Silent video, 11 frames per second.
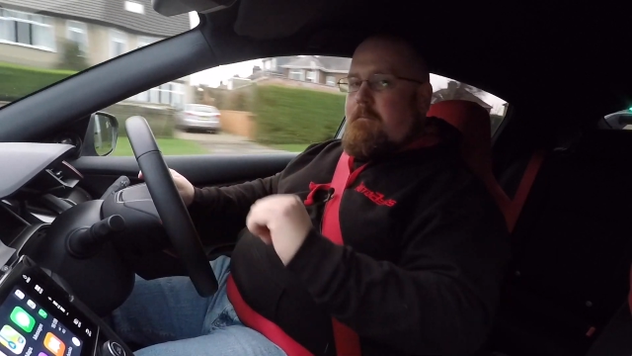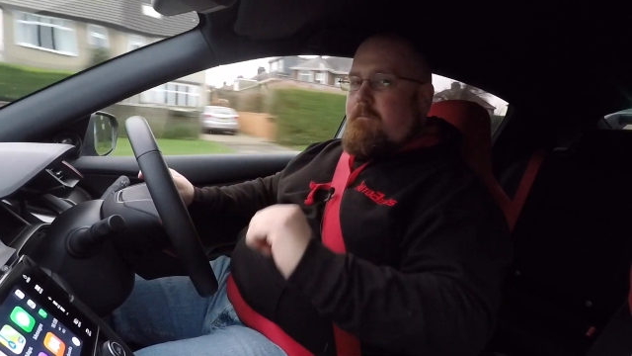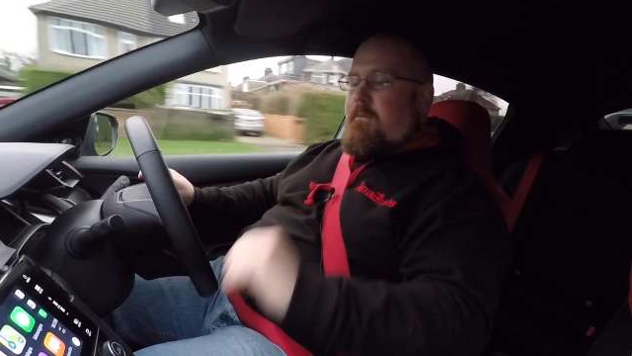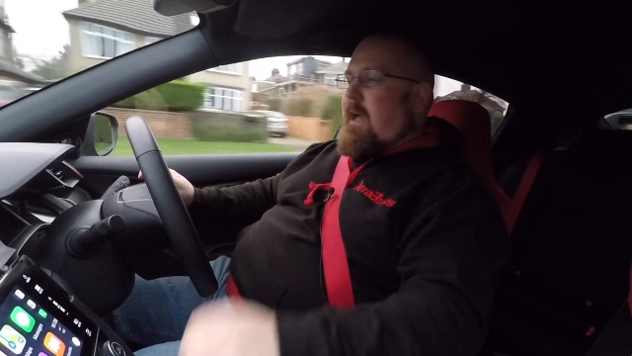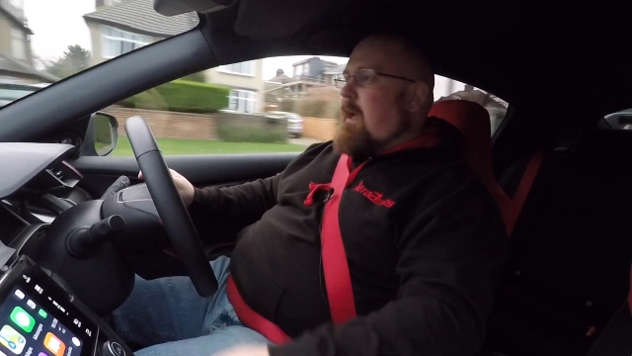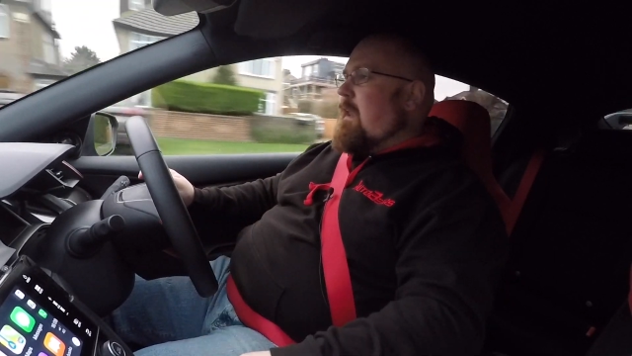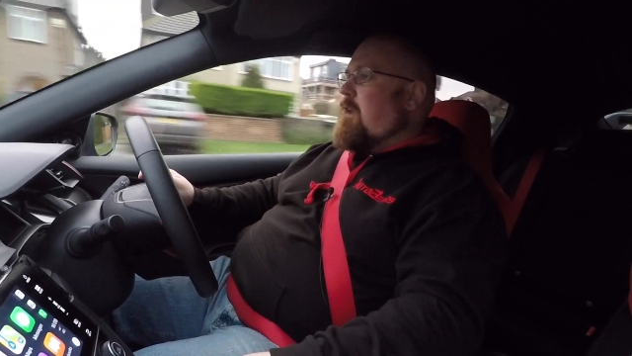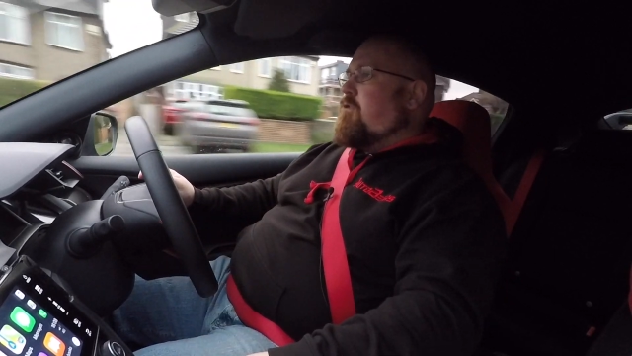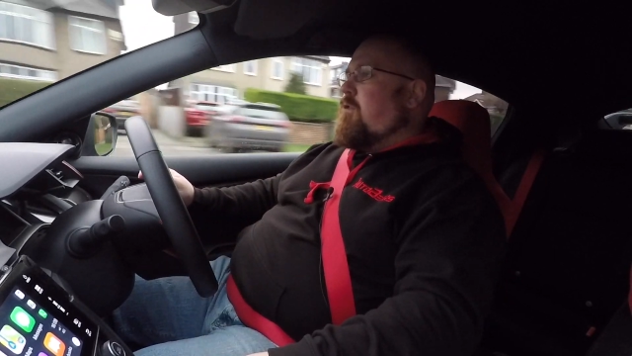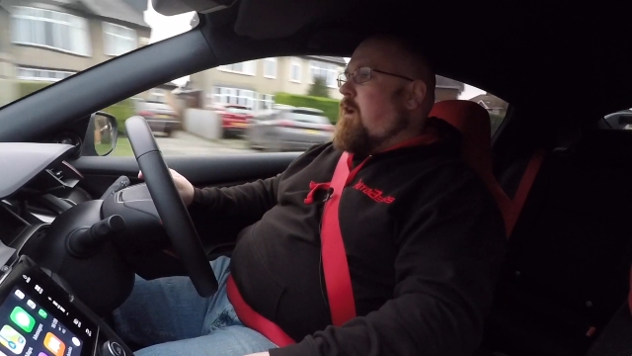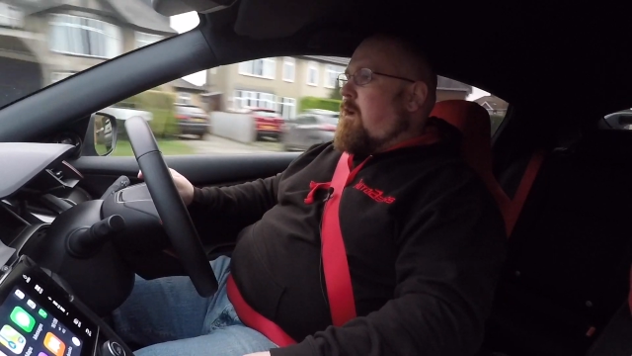that
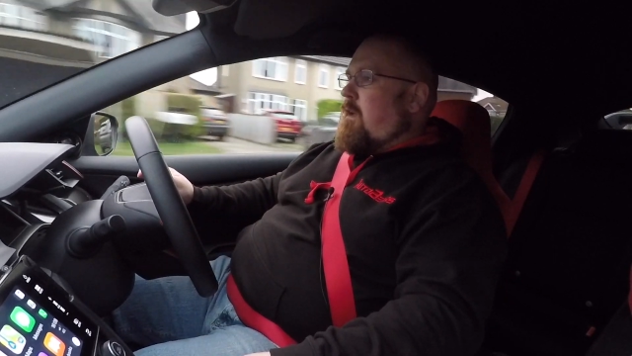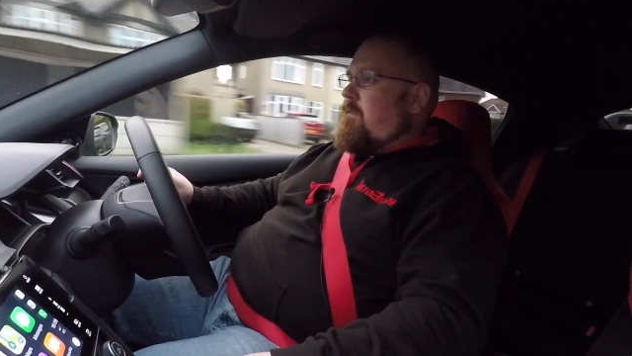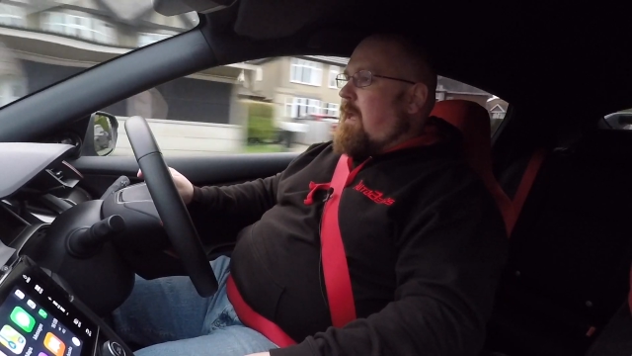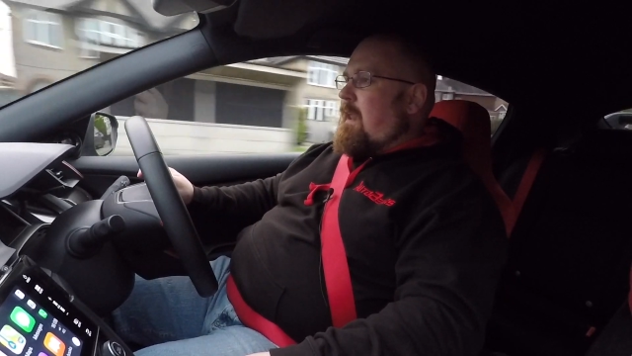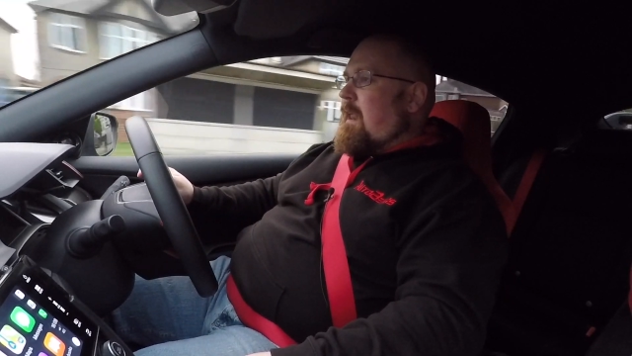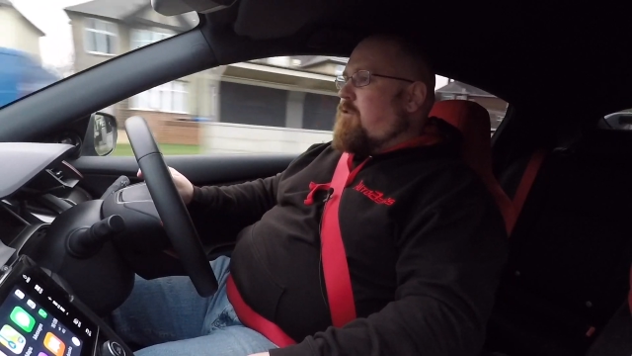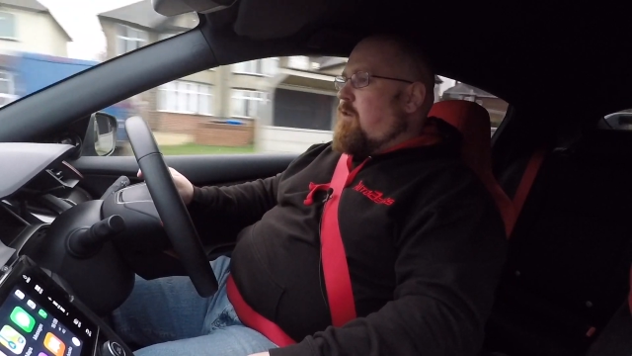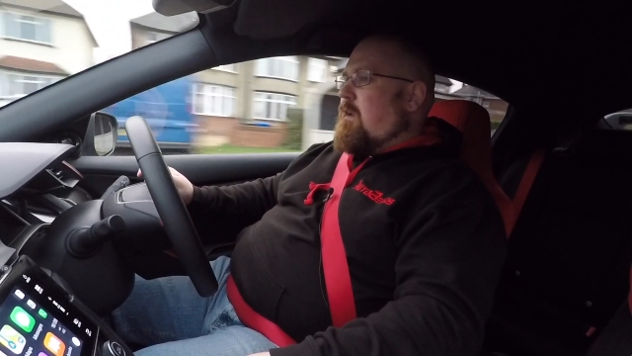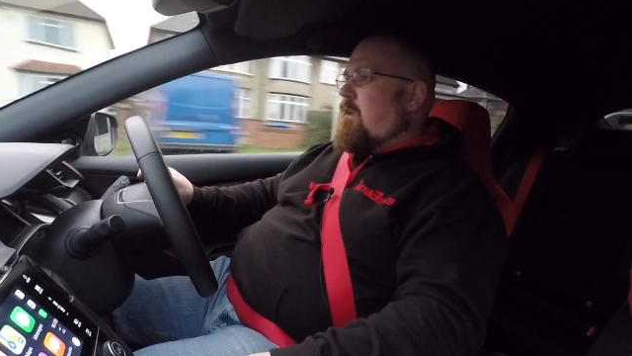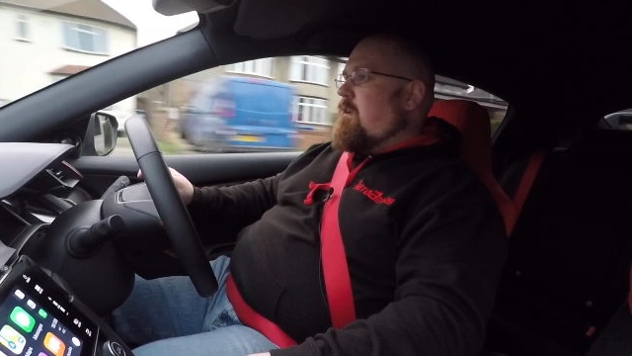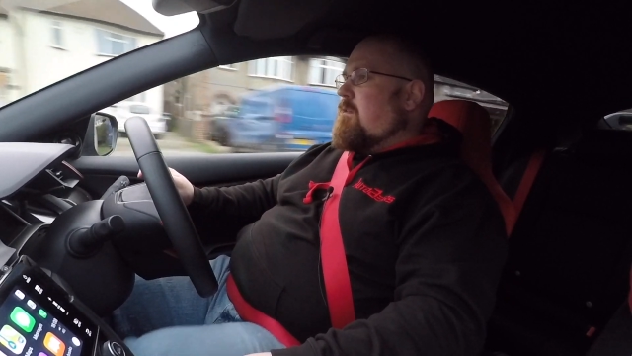
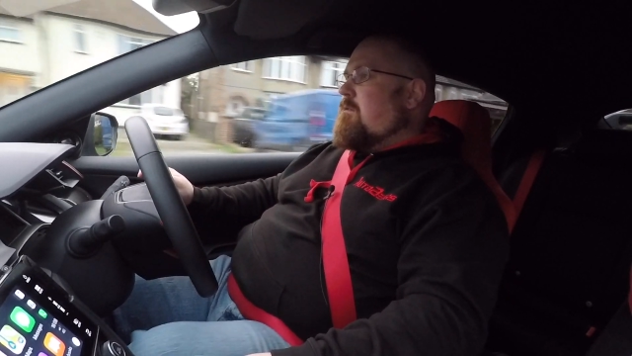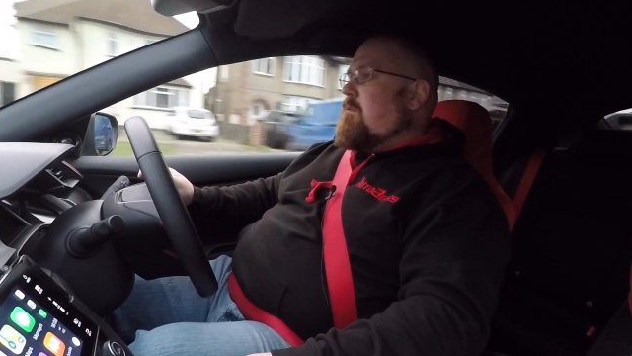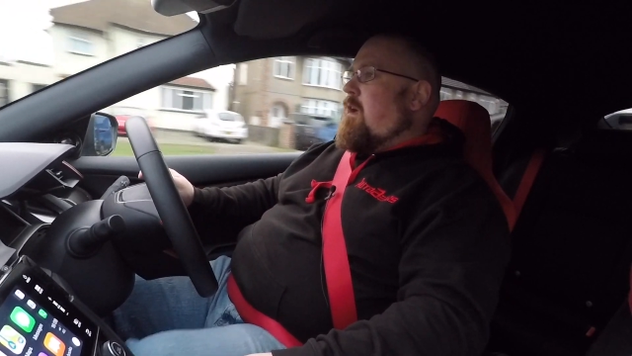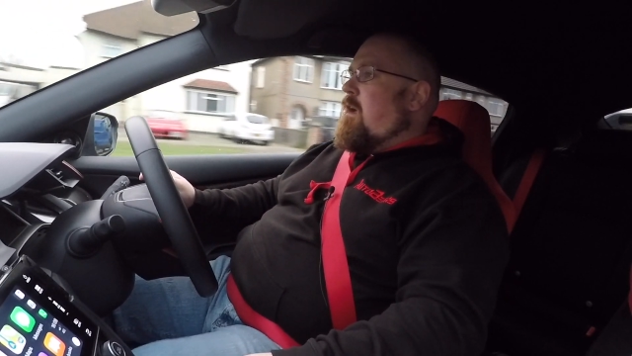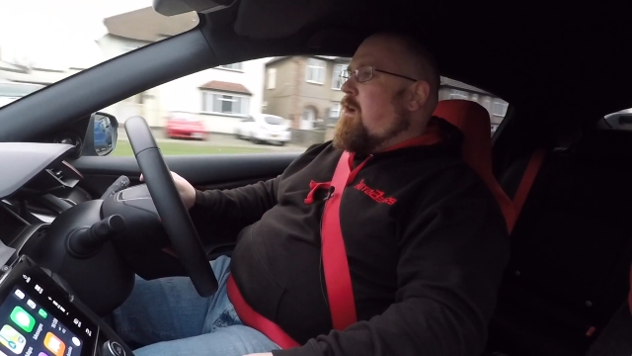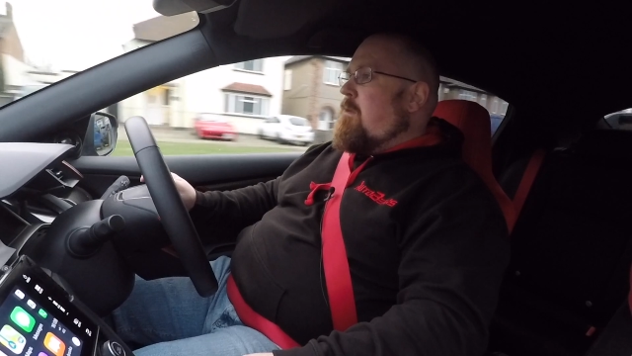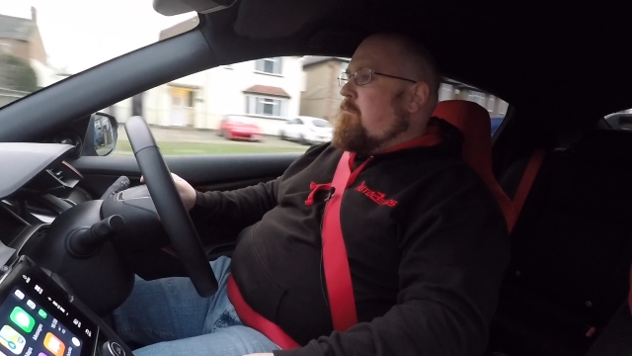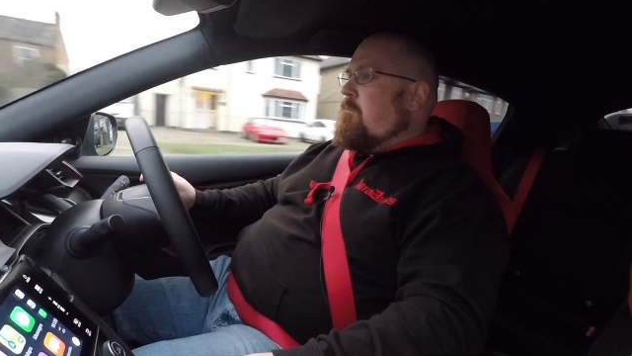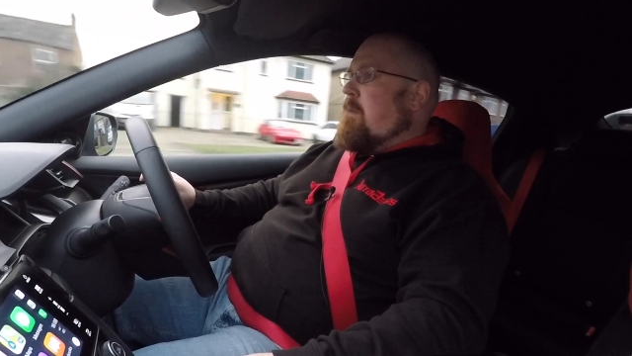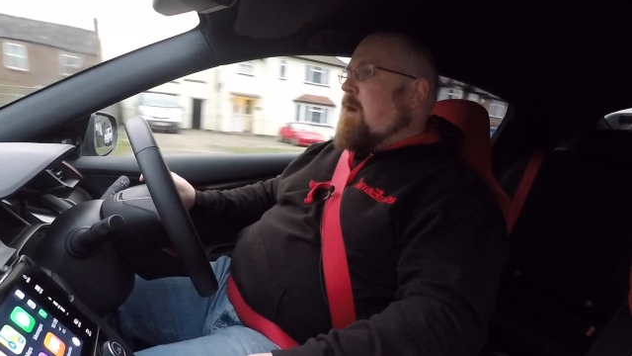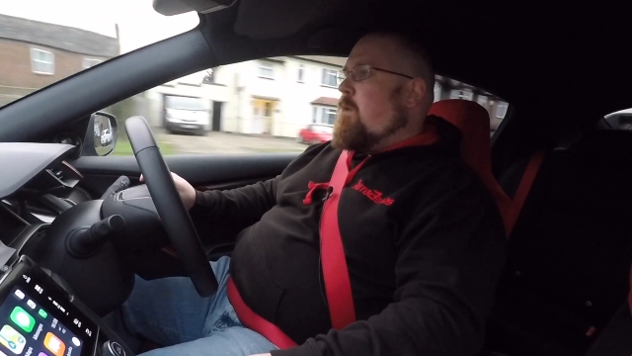electric
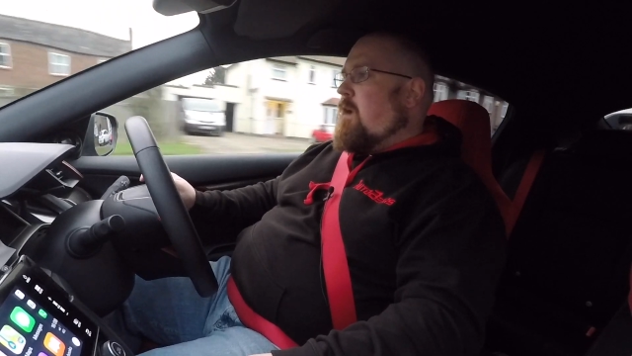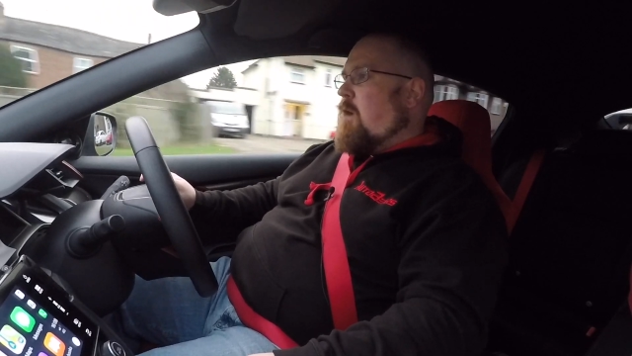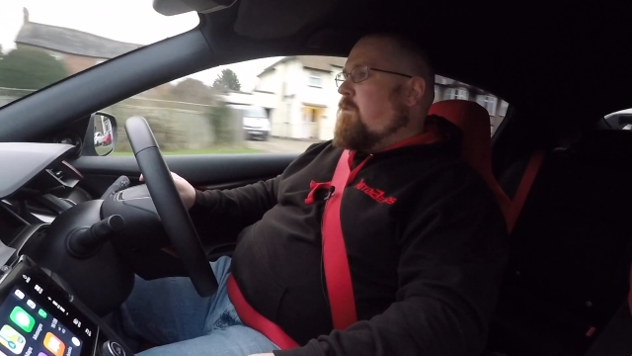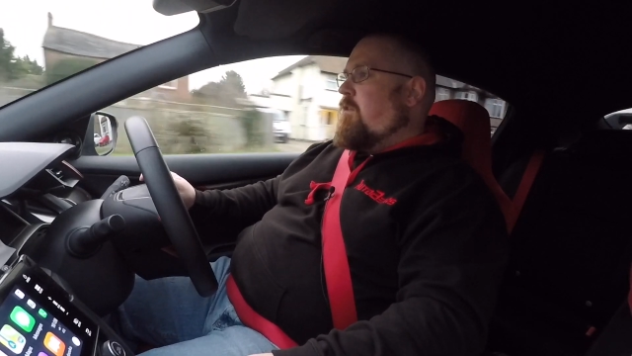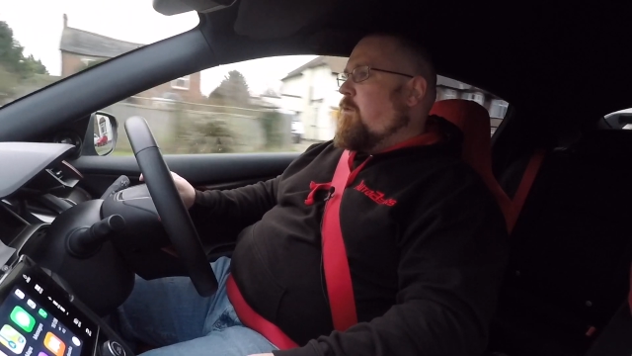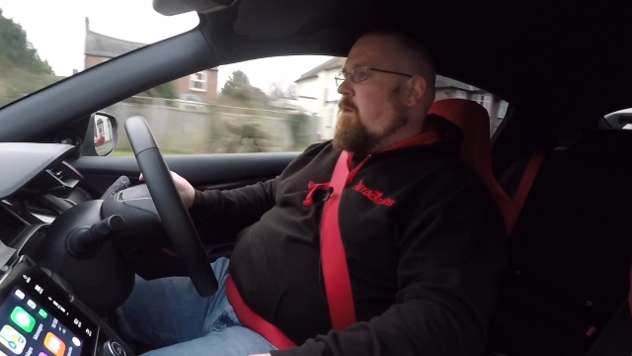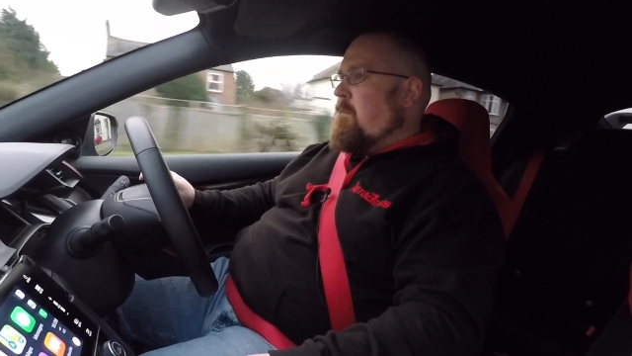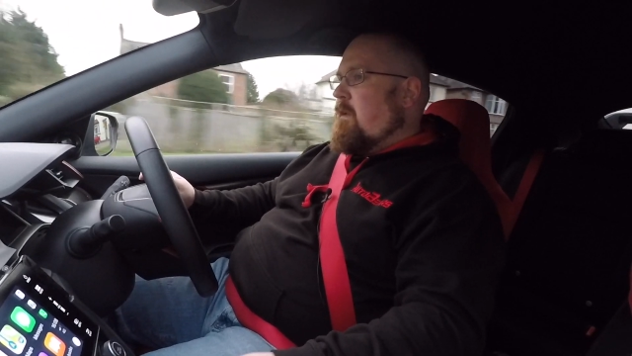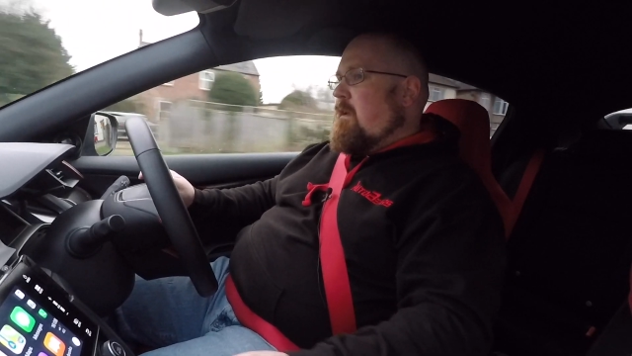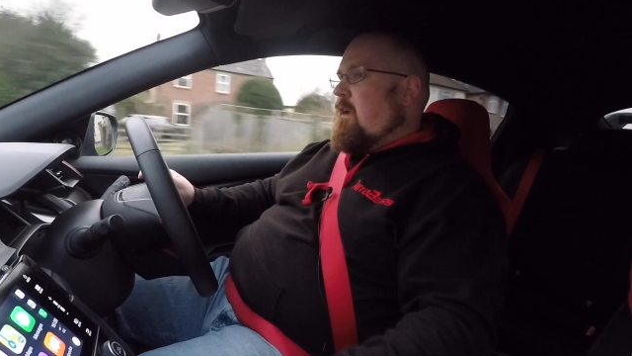power going to them.